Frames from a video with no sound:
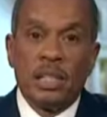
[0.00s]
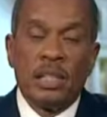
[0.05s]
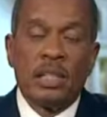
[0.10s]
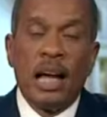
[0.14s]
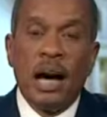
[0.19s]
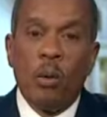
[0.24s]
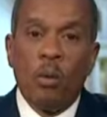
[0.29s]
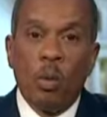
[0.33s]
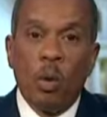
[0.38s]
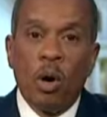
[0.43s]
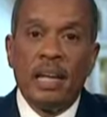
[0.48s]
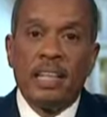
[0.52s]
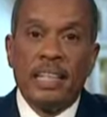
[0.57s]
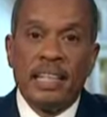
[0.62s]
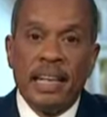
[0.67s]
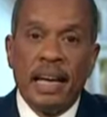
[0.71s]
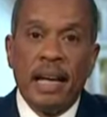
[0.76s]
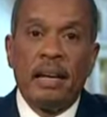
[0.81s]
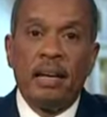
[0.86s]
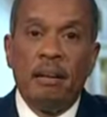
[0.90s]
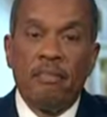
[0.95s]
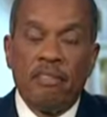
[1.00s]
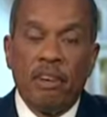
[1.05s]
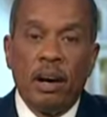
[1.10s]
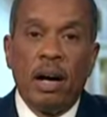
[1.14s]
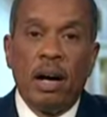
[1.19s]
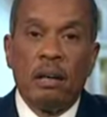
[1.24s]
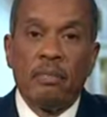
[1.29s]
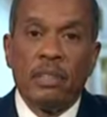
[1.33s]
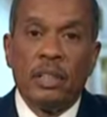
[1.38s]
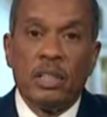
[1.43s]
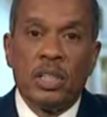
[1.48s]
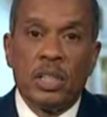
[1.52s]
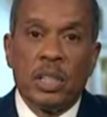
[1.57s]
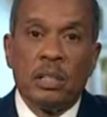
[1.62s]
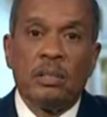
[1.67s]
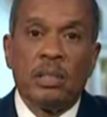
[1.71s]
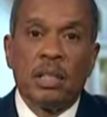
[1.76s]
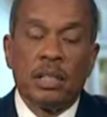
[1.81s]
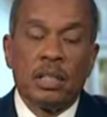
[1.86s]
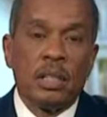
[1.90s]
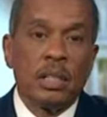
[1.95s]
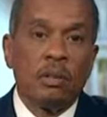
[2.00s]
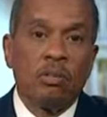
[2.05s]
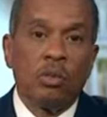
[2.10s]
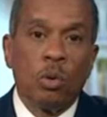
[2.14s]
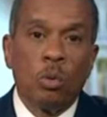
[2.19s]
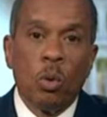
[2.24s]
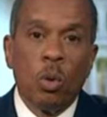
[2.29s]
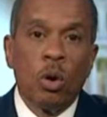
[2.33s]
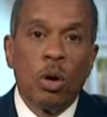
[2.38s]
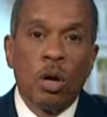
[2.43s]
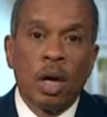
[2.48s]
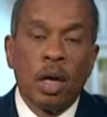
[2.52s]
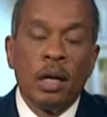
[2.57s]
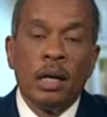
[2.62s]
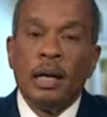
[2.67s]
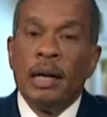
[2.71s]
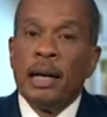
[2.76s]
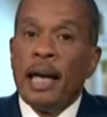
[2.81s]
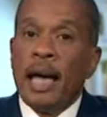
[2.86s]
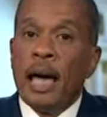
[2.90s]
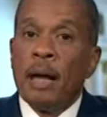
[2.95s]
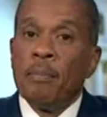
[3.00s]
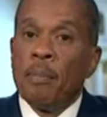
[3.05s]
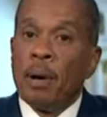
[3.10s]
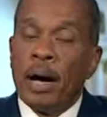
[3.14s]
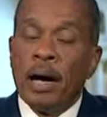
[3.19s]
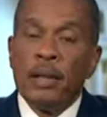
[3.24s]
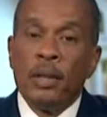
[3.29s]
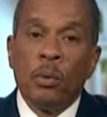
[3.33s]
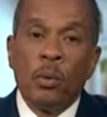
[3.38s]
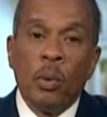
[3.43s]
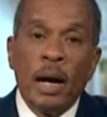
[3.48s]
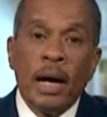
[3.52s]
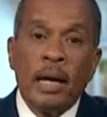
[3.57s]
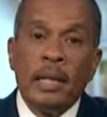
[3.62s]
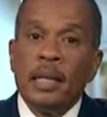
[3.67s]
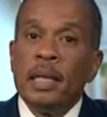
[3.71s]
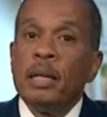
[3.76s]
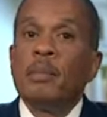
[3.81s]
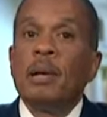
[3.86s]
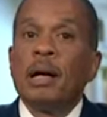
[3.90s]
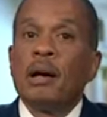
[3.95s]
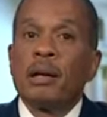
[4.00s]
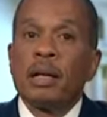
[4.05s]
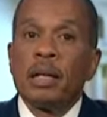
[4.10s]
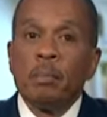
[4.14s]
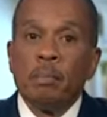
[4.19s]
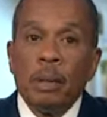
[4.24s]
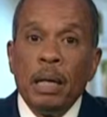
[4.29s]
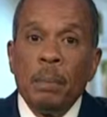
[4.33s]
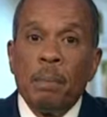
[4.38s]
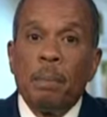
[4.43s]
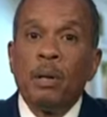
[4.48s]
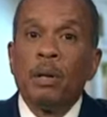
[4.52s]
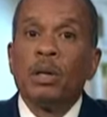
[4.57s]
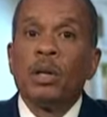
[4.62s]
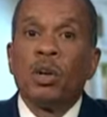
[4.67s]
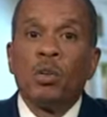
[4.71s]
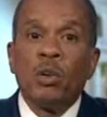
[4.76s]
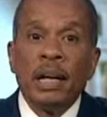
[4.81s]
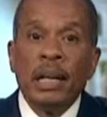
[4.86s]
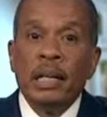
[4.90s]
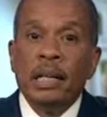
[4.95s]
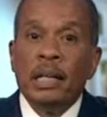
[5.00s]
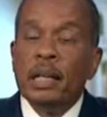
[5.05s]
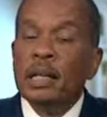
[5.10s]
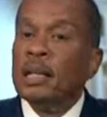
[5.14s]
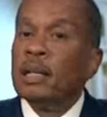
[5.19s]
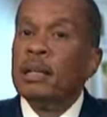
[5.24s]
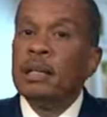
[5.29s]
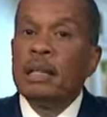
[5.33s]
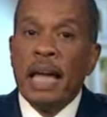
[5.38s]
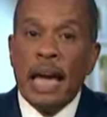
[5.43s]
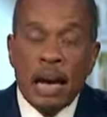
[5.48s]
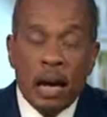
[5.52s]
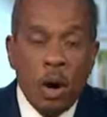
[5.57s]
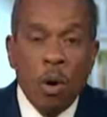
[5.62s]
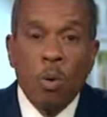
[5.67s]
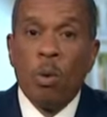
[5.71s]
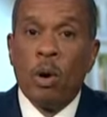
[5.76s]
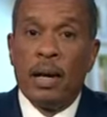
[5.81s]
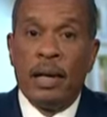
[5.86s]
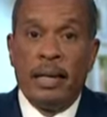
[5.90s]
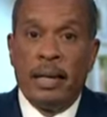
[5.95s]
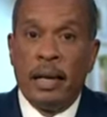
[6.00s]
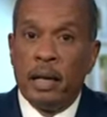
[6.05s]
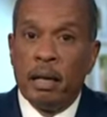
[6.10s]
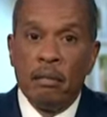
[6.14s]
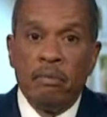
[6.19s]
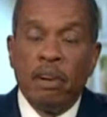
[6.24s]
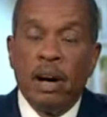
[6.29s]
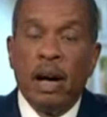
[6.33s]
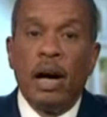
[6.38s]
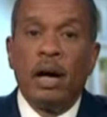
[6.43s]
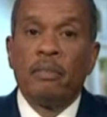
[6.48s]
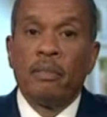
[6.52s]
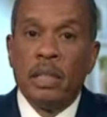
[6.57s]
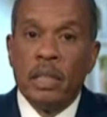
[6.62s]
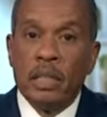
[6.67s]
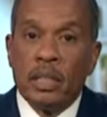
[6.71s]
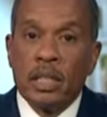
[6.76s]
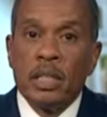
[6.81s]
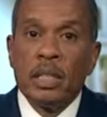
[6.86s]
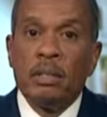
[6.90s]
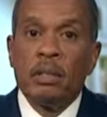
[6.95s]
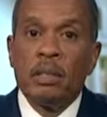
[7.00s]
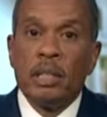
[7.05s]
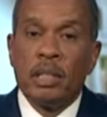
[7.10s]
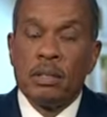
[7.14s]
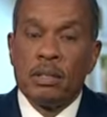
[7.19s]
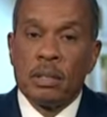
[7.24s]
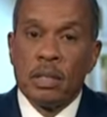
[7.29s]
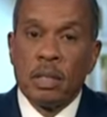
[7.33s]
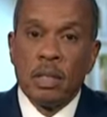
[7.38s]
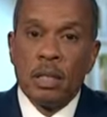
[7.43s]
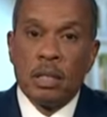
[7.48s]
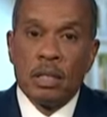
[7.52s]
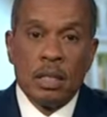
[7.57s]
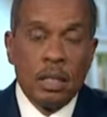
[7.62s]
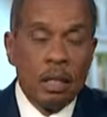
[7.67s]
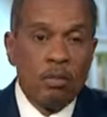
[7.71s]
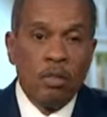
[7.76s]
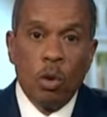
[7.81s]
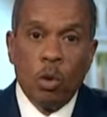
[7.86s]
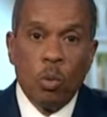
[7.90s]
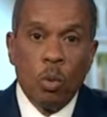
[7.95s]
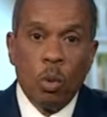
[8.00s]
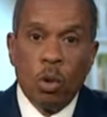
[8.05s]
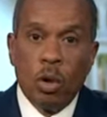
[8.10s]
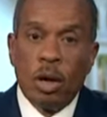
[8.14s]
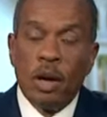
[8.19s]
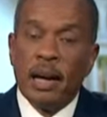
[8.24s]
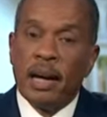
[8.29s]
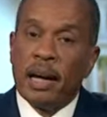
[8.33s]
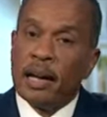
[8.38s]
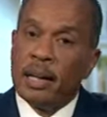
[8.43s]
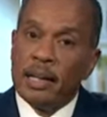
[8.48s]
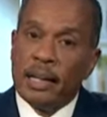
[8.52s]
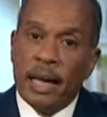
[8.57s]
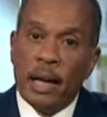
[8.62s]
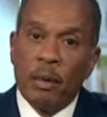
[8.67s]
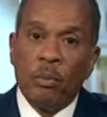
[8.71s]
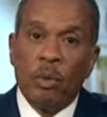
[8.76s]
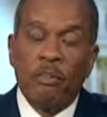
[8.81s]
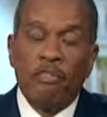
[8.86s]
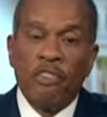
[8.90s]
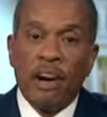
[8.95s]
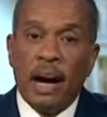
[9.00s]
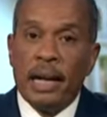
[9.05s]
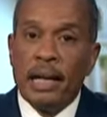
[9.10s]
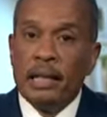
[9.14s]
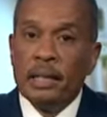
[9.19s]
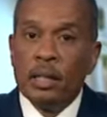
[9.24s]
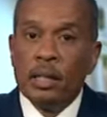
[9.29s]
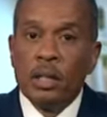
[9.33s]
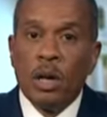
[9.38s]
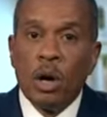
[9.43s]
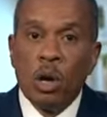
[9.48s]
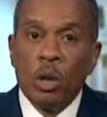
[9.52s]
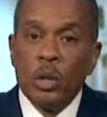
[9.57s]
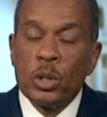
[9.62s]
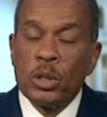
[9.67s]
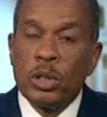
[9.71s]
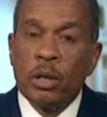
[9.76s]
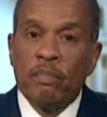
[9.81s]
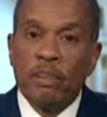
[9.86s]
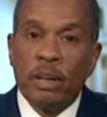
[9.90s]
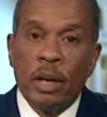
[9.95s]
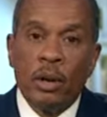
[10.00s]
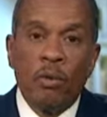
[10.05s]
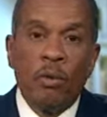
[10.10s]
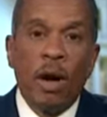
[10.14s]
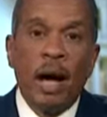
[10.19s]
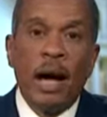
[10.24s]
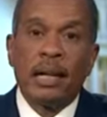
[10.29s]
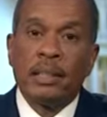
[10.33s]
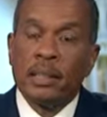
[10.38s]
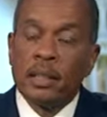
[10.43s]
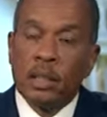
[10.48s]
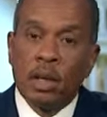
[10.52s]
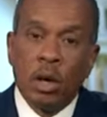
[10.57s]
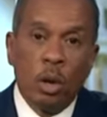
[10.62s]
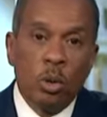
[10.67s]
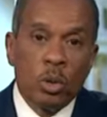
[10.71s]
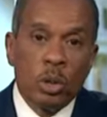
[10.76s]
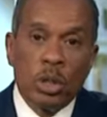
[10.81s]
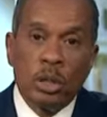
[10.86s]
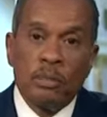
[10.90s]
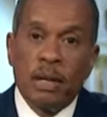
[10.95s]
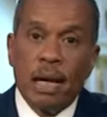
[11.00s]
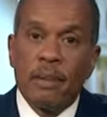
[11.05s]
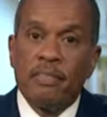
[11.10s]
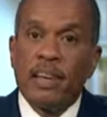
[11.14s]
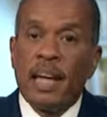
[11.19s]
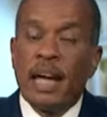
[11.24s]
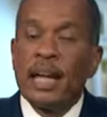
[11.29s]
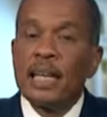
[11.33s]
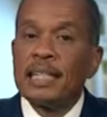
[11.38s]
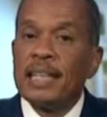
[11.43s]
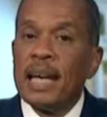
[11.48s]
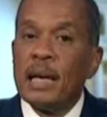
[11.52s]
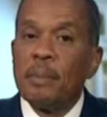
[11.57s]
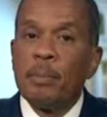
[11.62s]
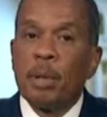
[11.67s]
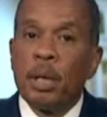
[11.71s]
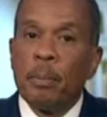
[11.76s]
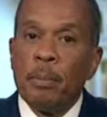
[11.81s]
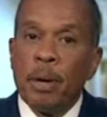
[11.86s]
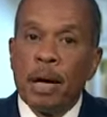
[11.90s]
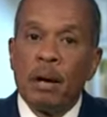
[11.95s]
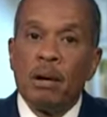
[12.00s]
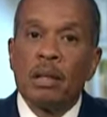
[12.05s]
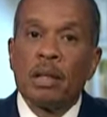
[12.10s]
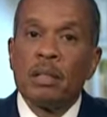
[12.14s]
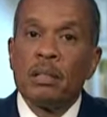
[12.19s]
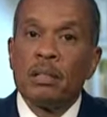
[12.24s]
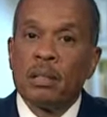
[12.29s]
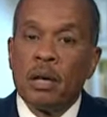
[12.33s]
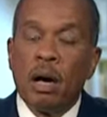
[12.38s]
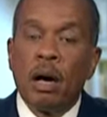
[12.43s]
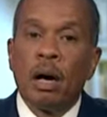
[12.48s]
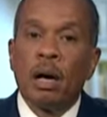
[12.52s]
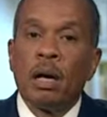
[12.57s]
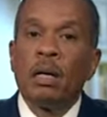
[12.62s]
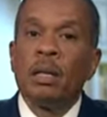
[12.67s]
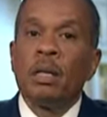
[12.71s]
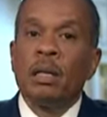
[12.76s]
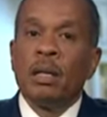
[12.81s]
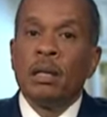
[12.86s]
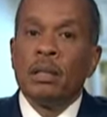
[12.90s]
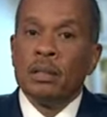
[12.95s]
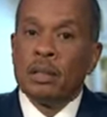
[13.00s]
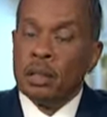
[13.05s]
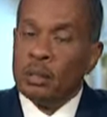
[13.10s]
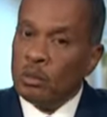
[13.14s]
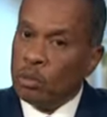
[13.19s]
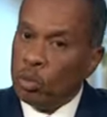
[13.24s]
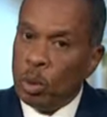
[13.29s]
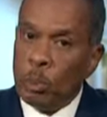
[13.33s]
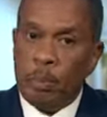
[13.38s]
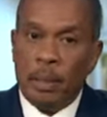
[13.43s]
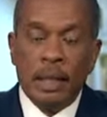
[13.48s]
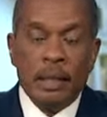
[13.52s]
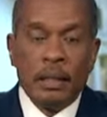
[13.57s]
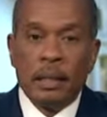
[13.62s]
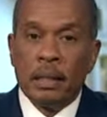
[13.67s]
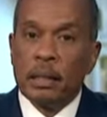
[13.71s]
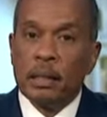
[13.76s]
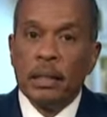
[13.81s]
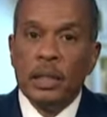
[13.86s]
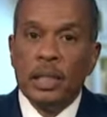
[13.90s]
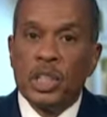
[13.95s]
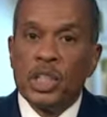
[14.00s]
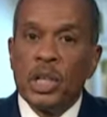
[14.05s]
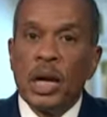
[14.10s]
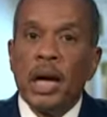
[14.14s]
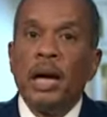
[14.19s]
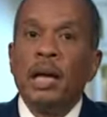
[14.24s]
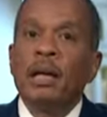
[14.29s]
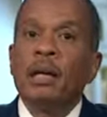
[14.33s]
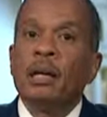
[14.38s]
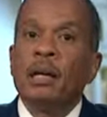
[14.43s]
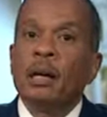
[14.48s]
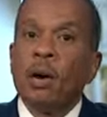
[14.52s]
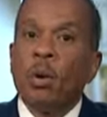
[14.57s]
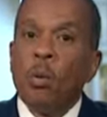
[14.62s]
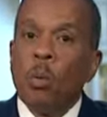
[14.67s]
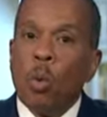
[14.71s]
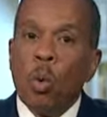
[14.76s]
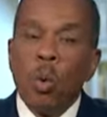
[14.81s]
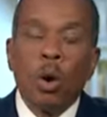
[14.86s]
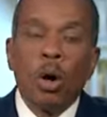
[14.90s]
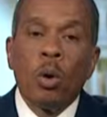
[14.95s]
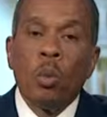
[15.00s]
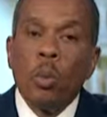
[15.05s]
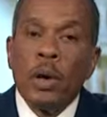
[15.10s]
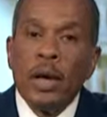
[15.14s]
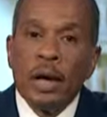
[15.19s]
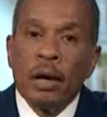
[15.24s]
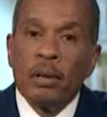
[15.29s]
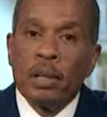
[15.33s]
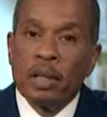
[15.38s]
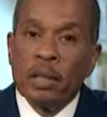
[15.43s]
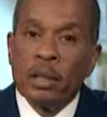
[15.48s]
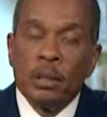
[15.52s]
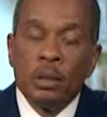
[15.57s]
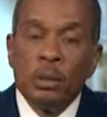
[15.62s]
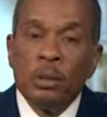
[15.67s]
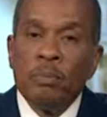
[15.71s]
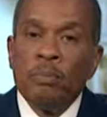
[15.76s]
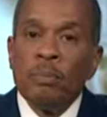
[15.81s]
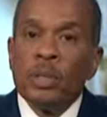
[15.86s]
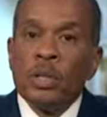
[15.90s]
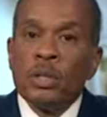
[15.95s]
does not want to get involved in Syria's civil war. And by the way, the American people agree. They don't want to get involved in Syria's civil war. And again, we're fighting the ghost of Iraq, the ghost of Afghanistan, but Americans are, to repeat the cliche, war weary, Lou.